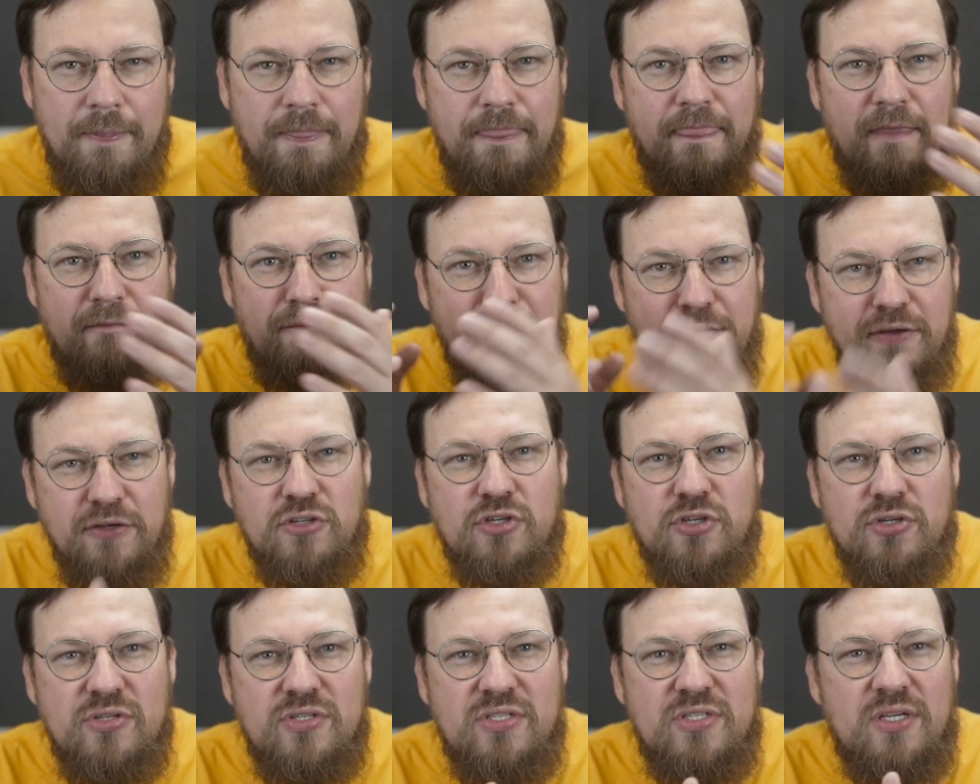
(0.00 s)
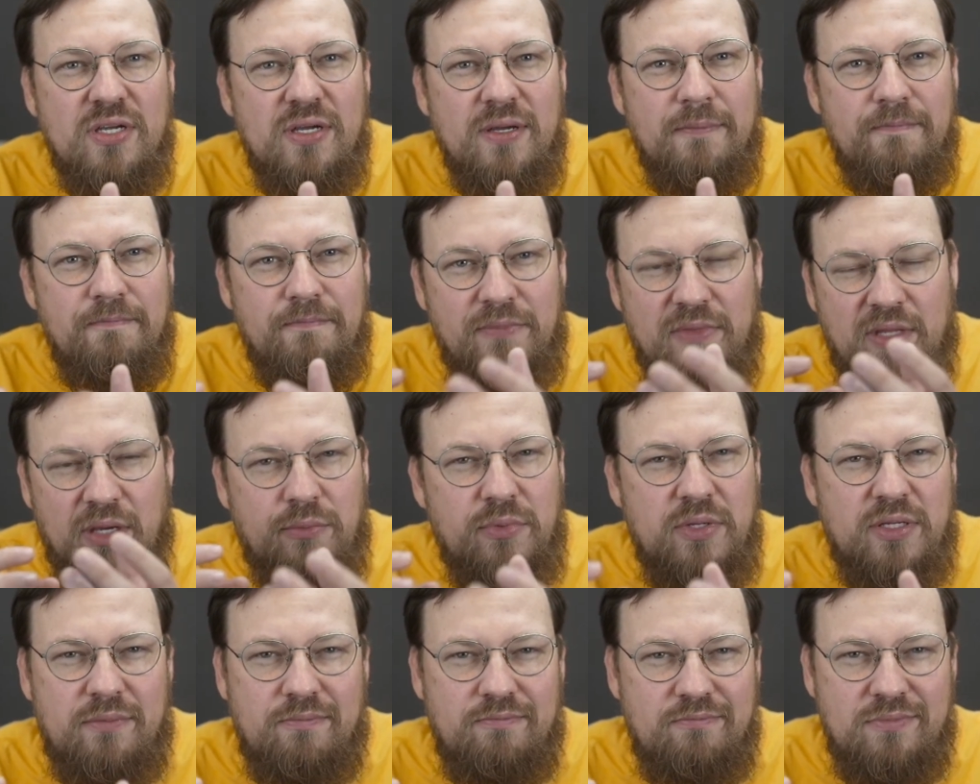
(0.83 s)
The features that
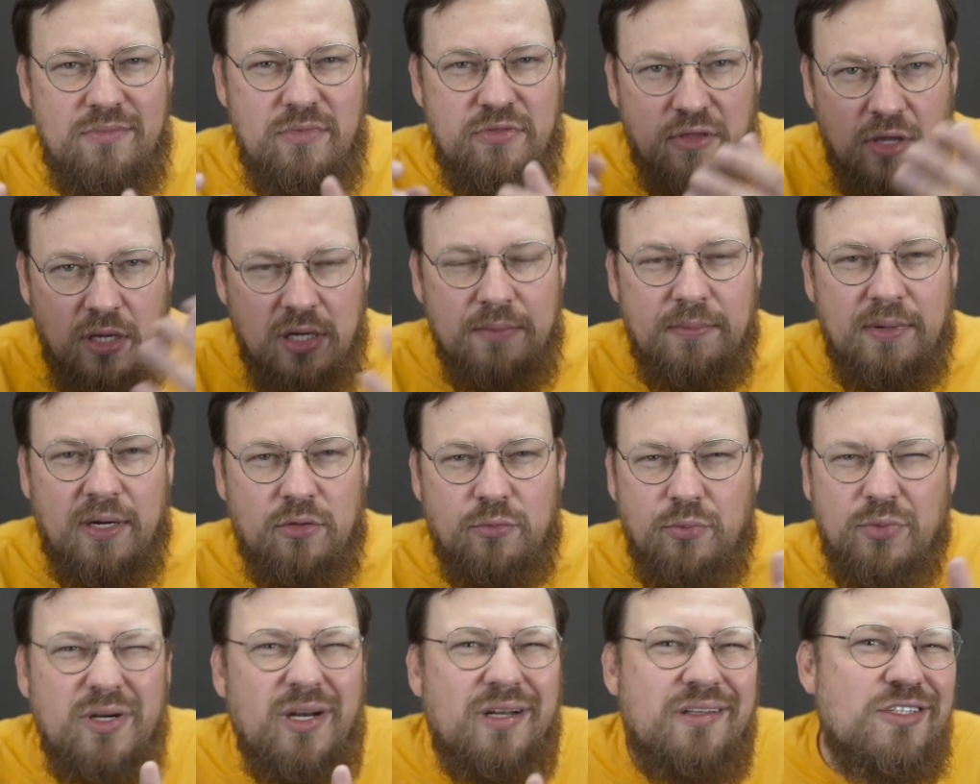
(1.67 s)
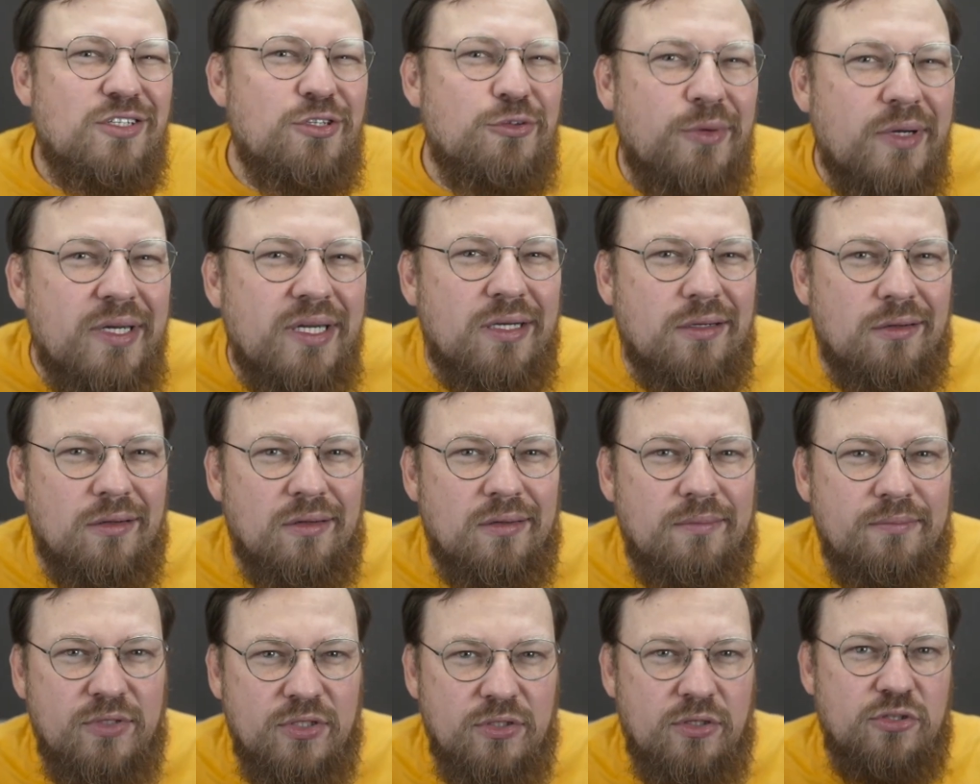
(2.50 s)
we thought about were not
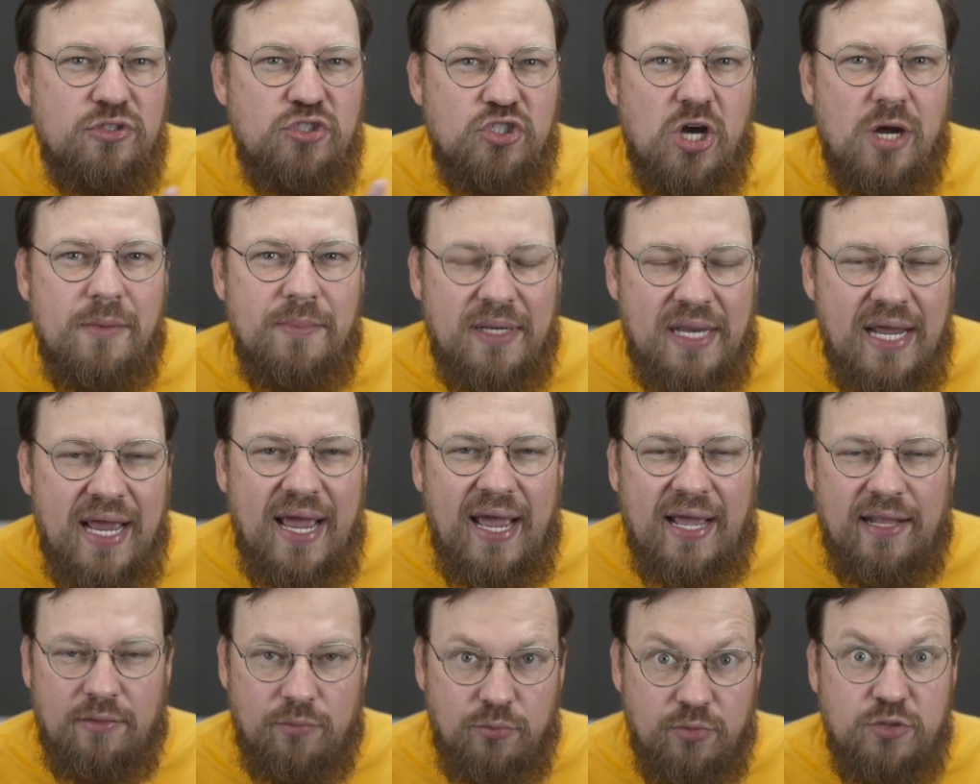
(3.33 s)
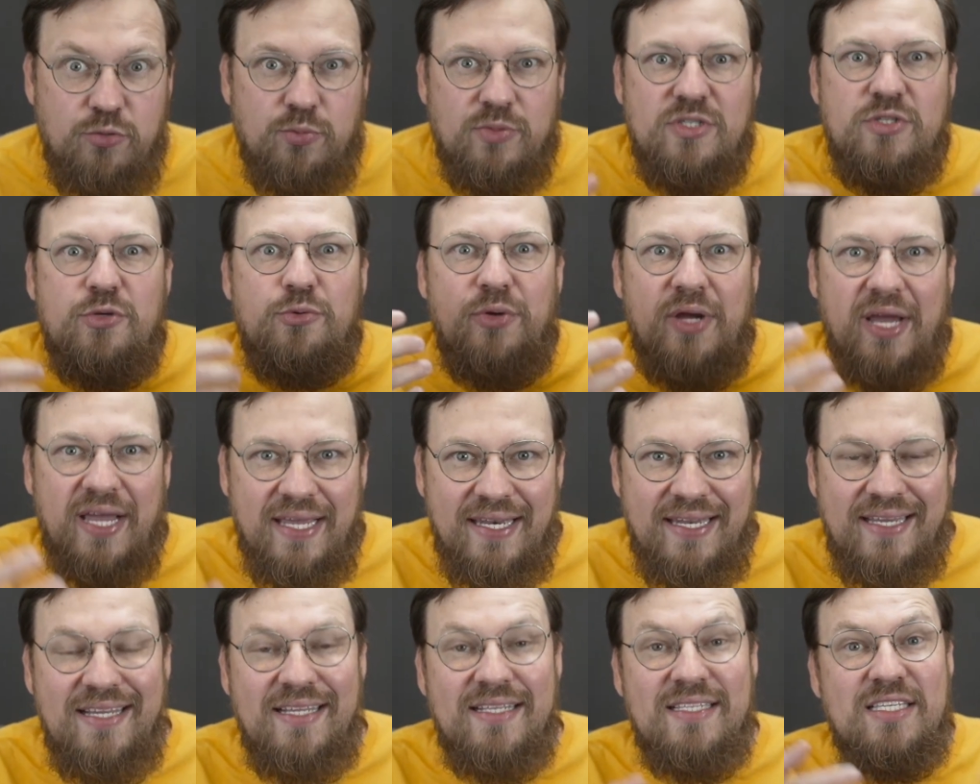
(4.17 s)
critical to the job at hand, which was
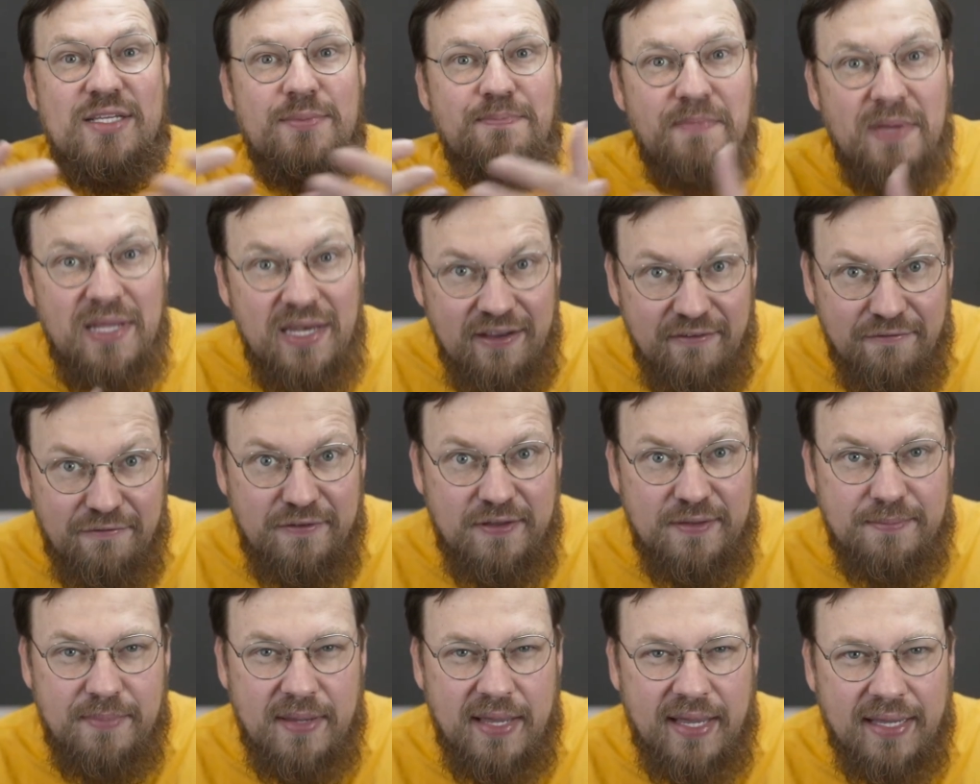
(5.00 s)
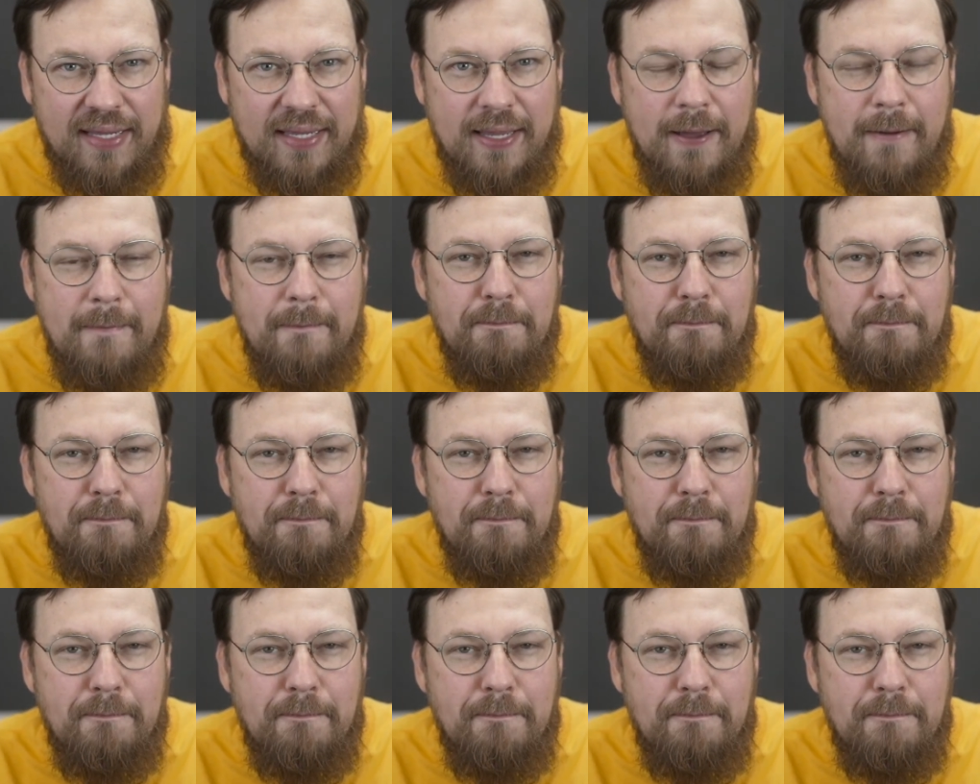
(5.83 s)
creating and submitting feedback.